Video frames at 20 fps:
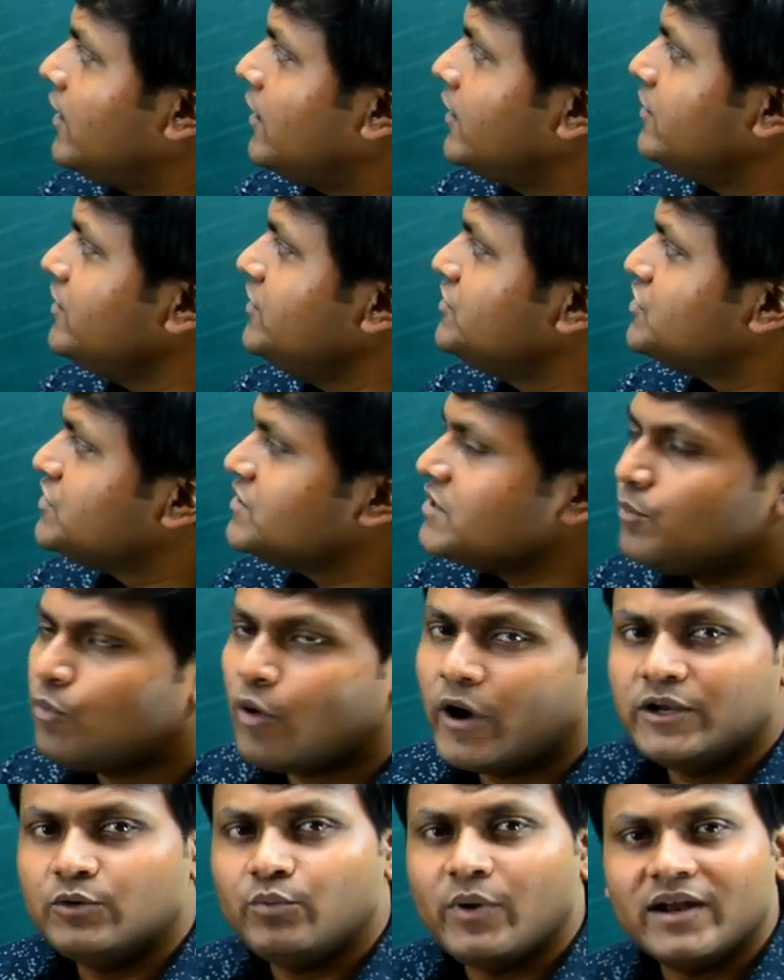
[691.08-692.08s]
reaches a
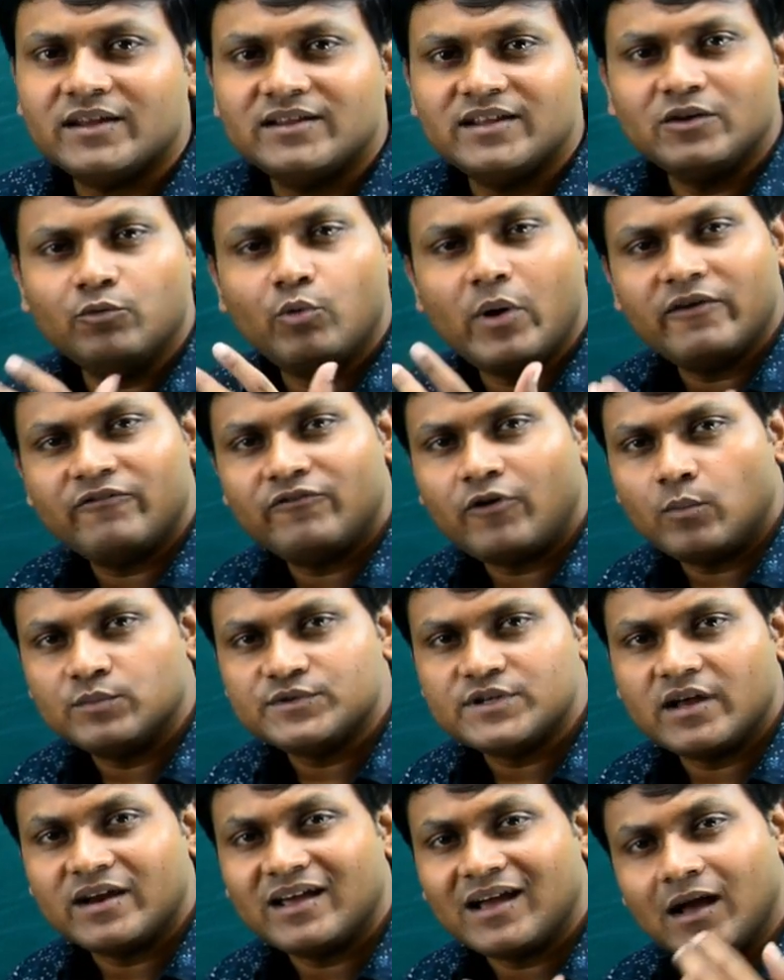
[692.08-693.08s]
point where the
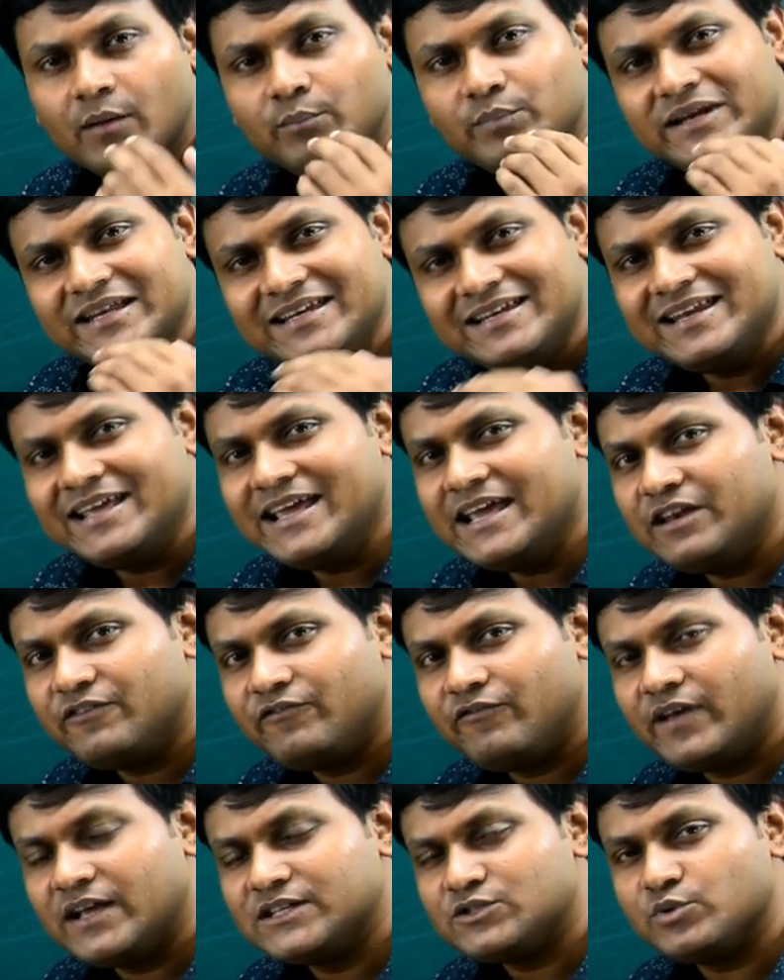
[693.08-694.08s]
waveforms are completely in
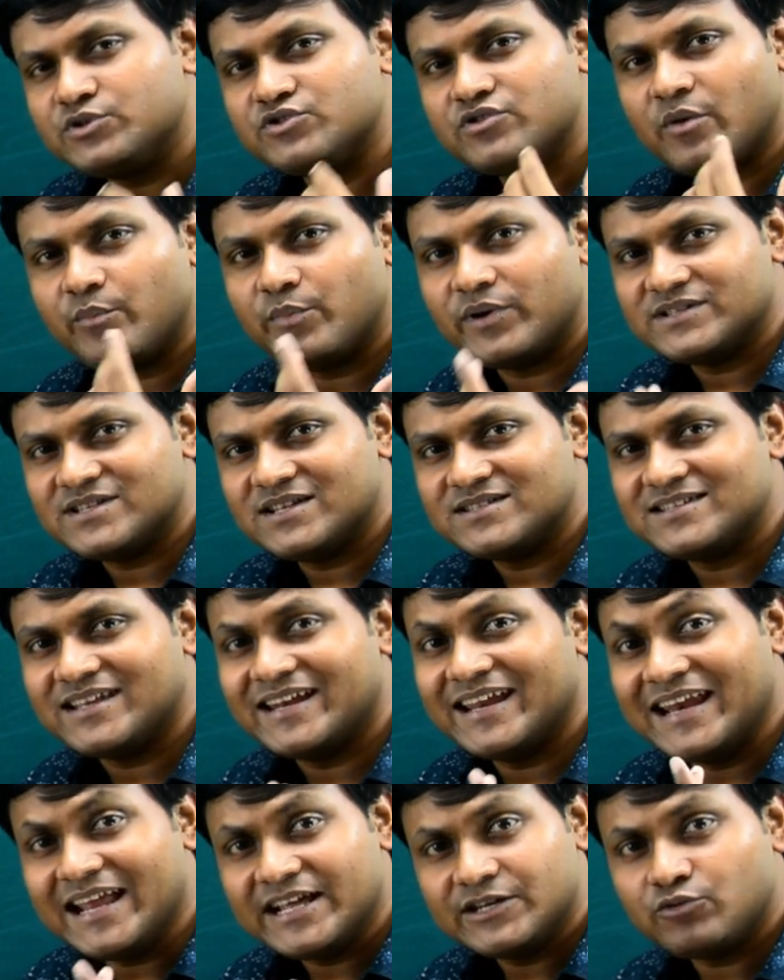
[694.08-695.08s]
phase, which represents
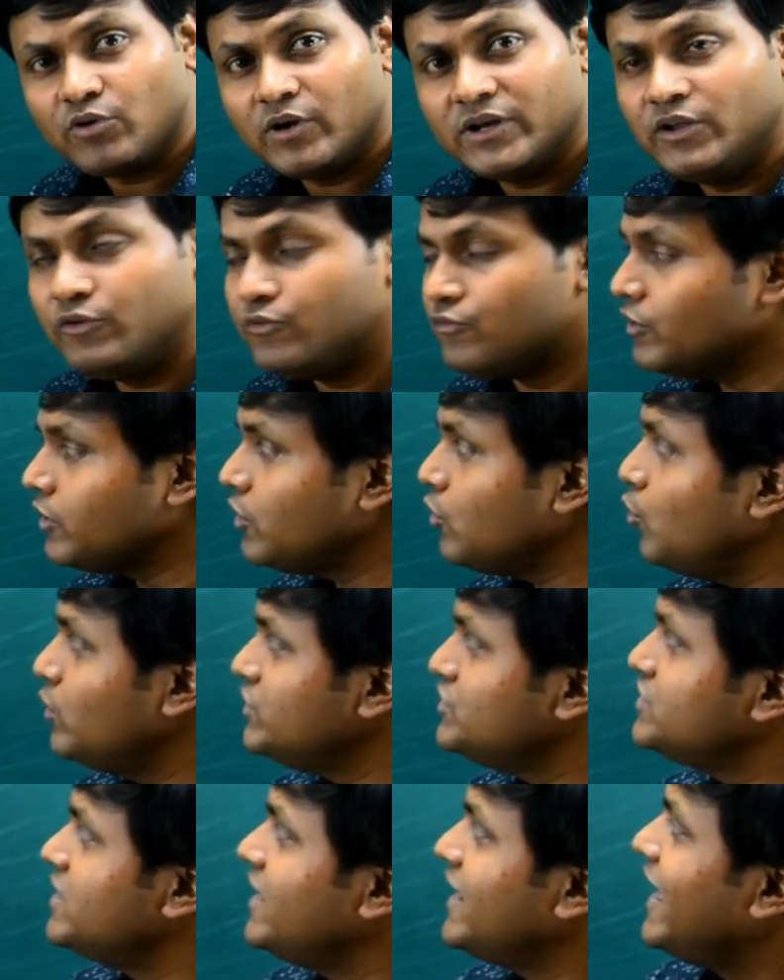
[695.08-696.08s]
an electron neutrino,
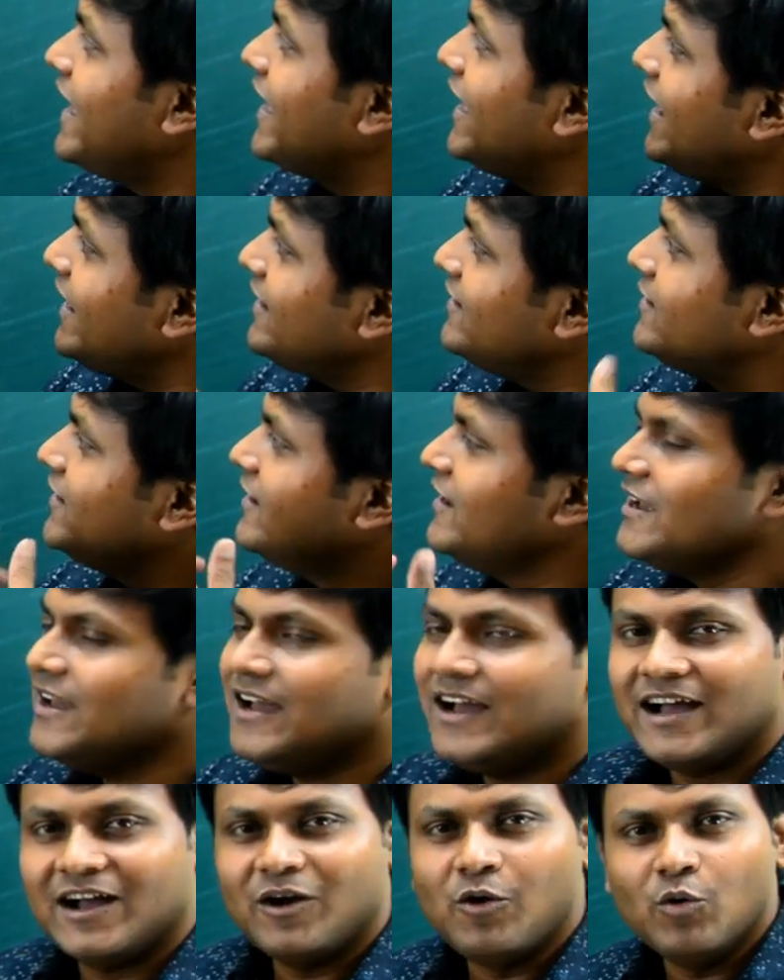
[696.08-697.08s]
which then again
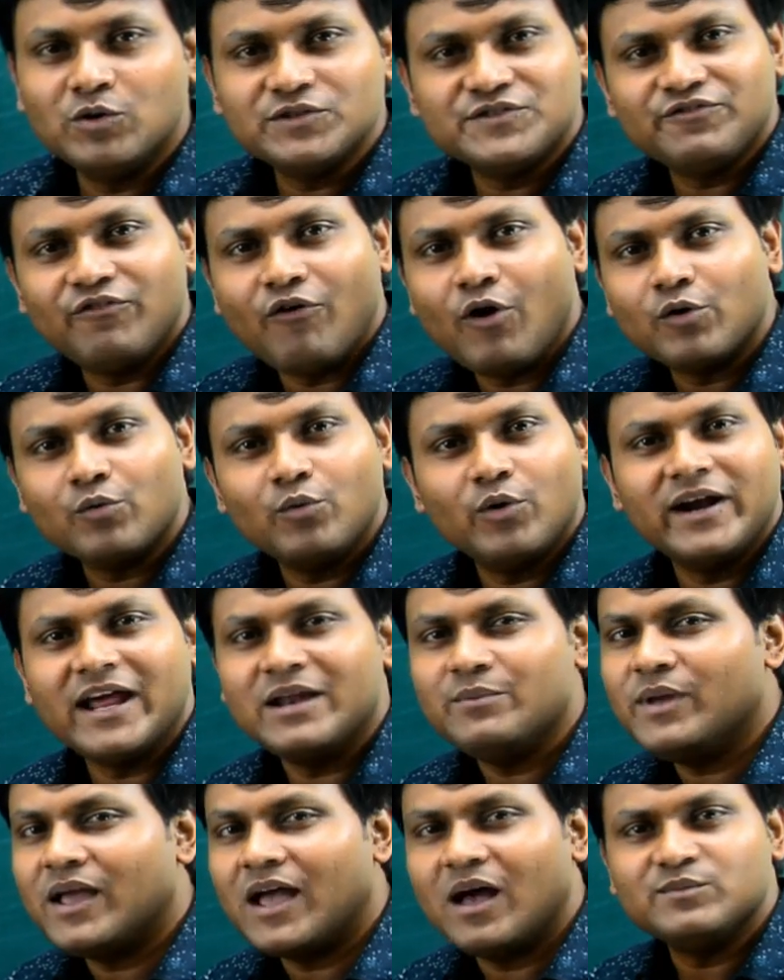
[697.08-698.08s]
goes forward
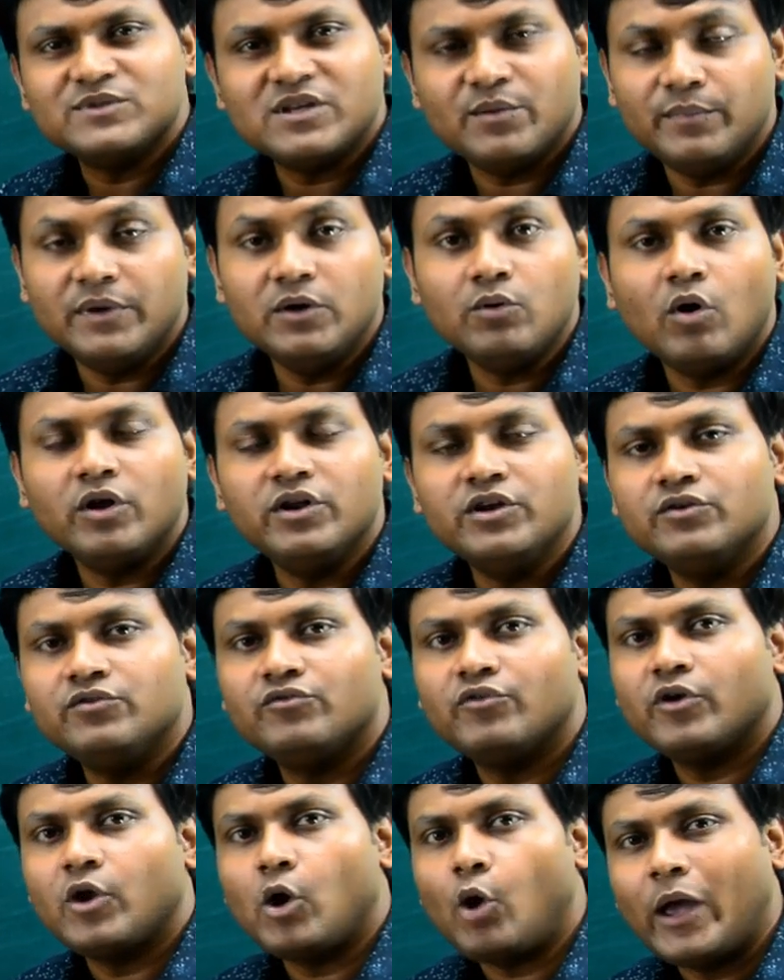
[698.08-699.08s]
and becomes a muon
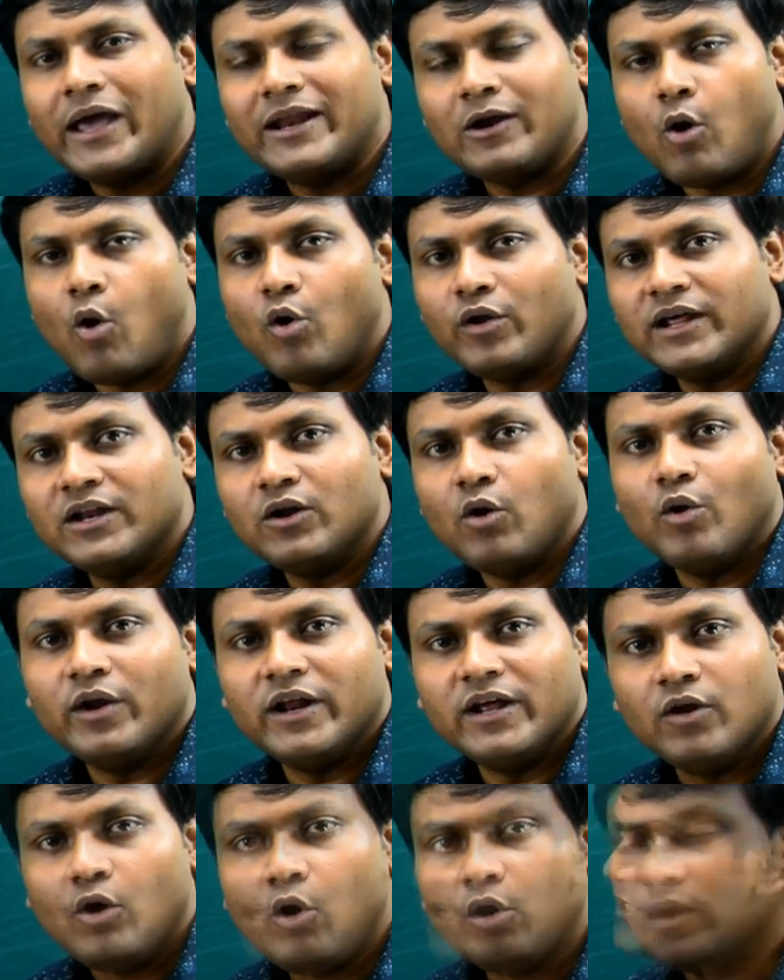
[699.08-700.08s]
neutrino, and on and on
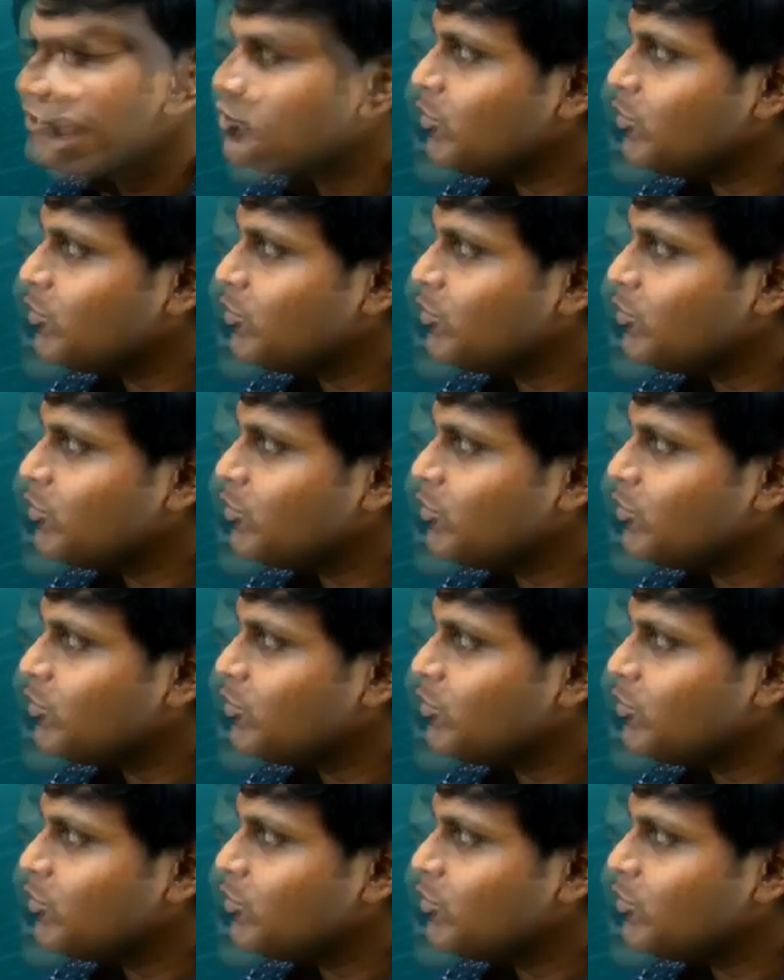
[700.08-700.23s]
and on.